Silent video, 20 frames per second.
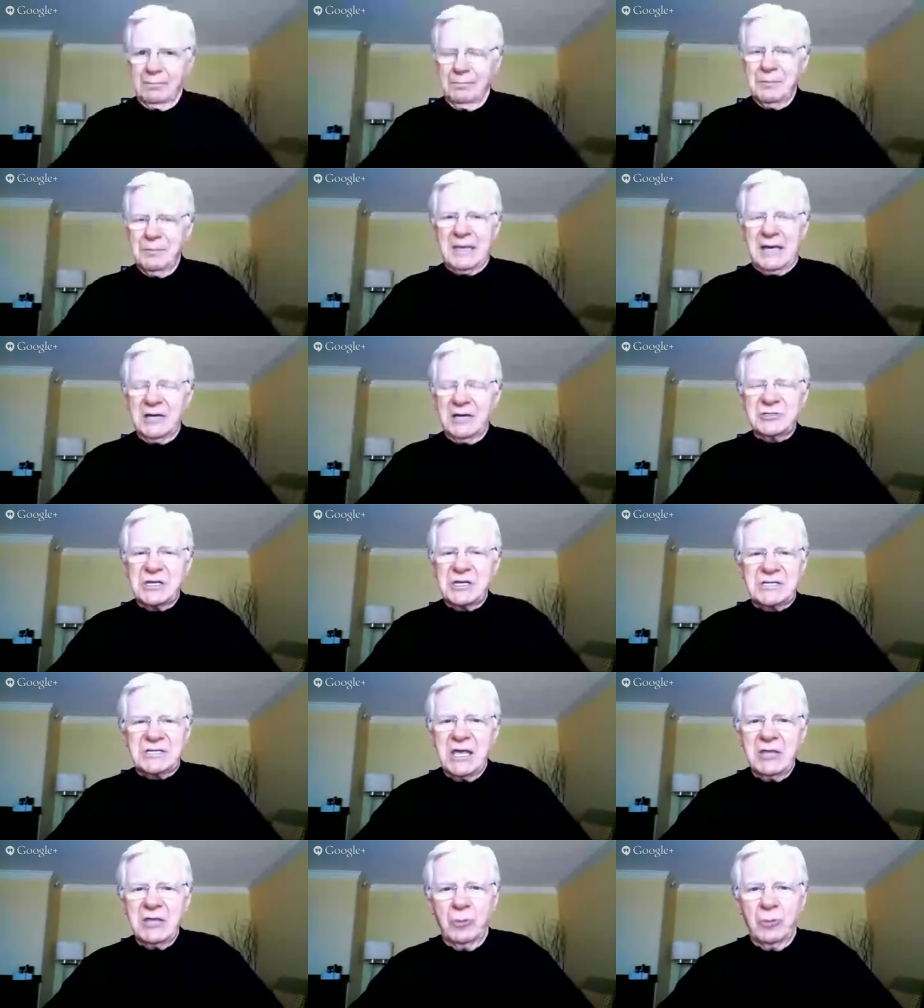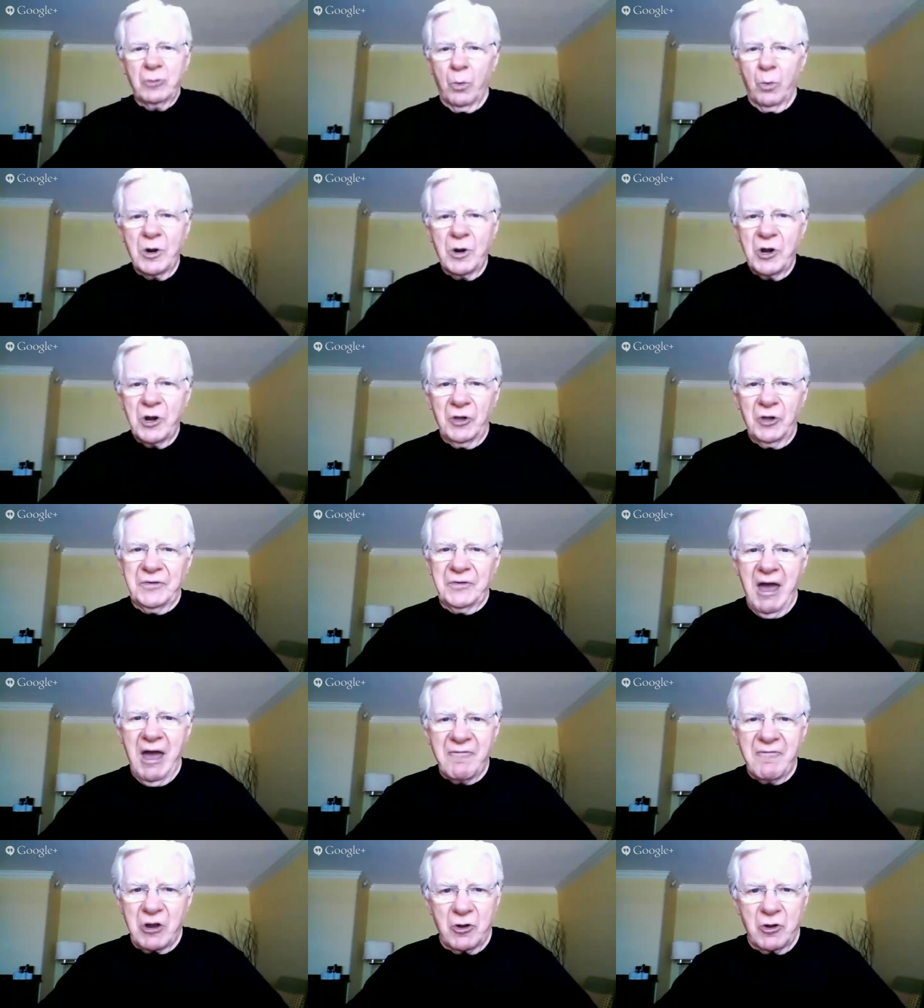Because you see, the world
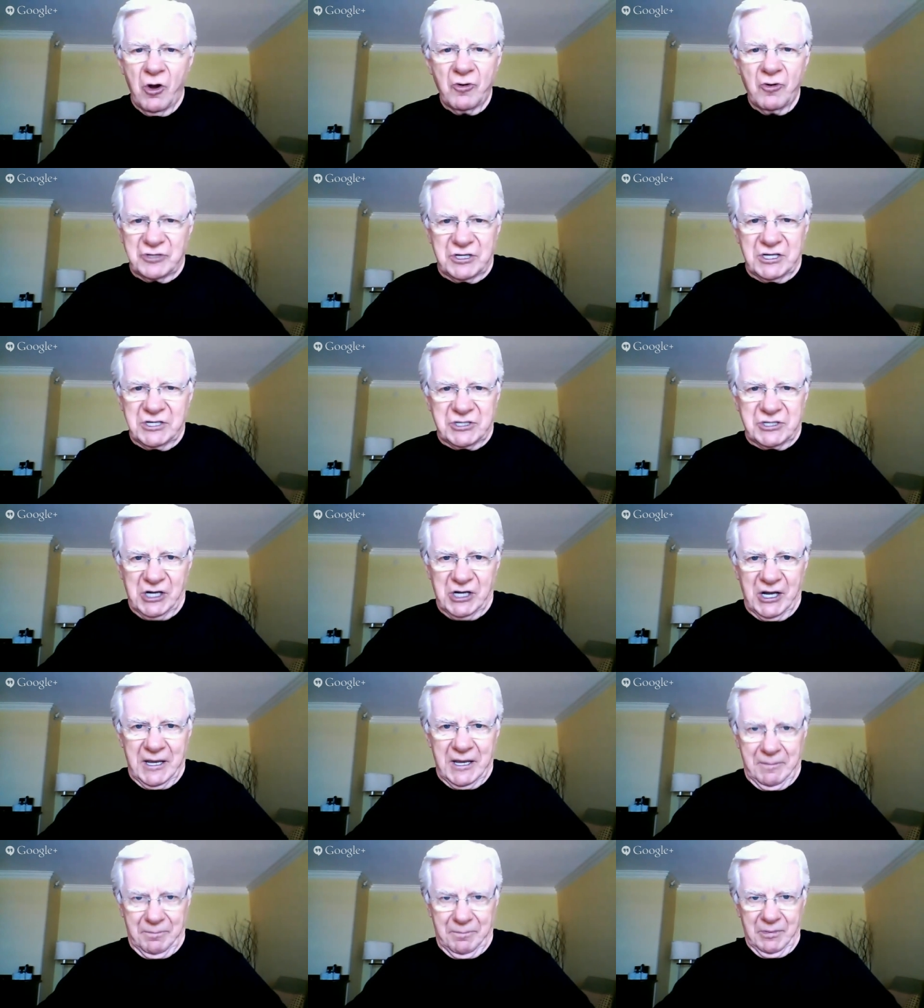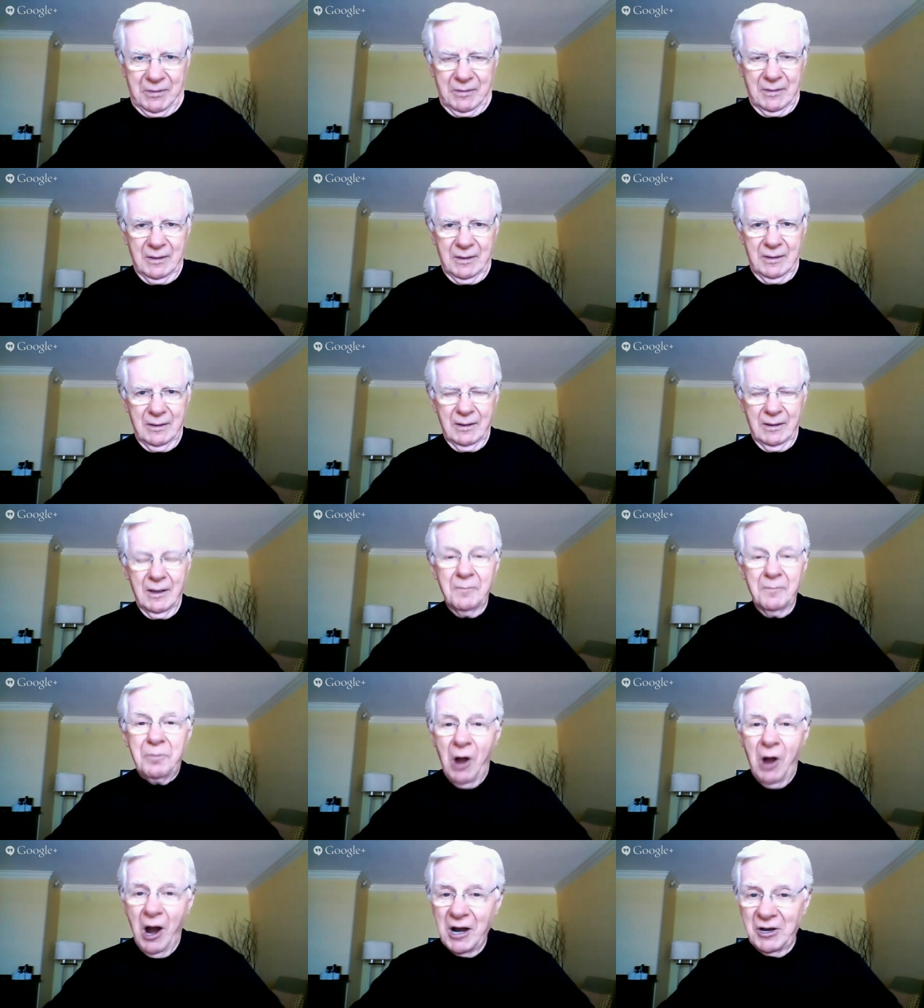never goes to sleep.
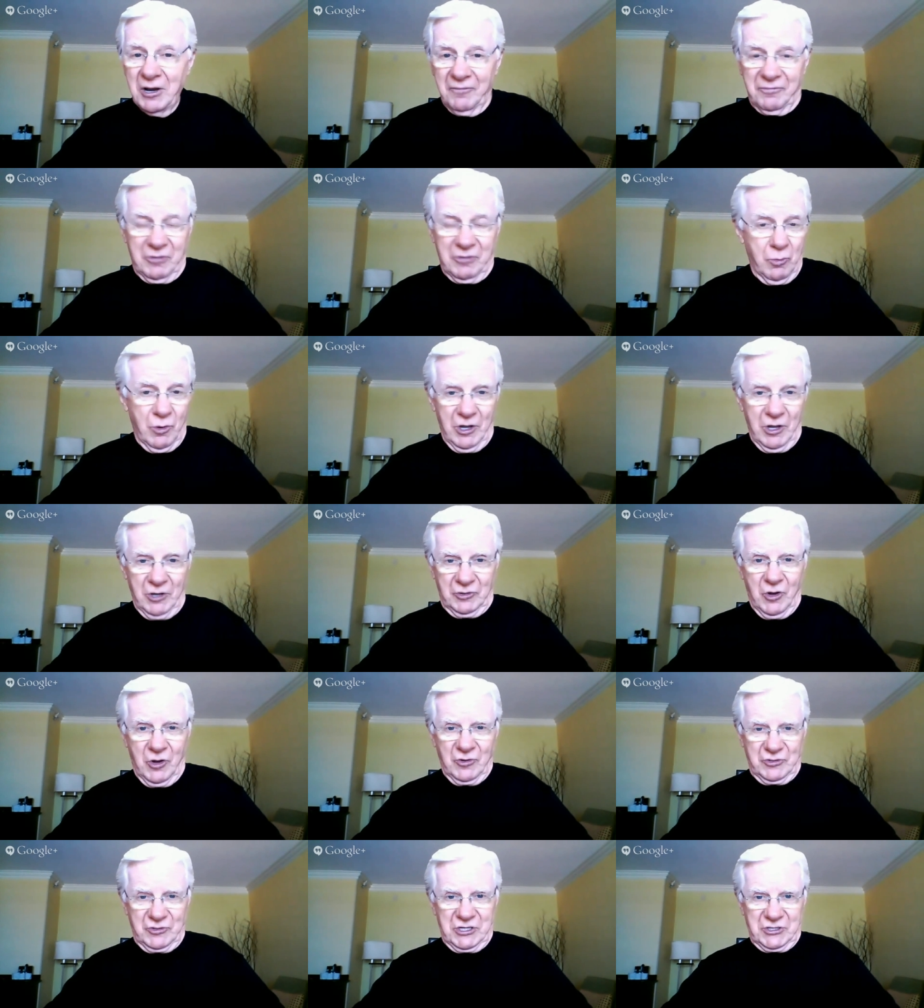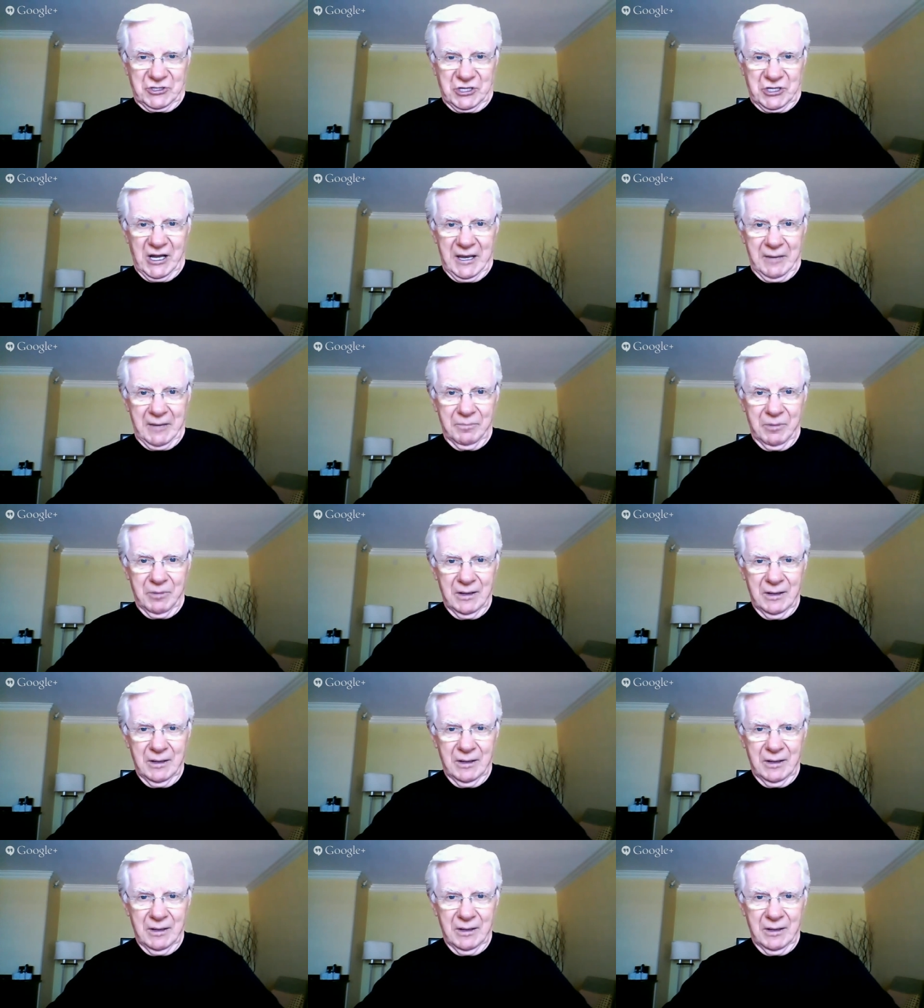Part of the world goes to sleep.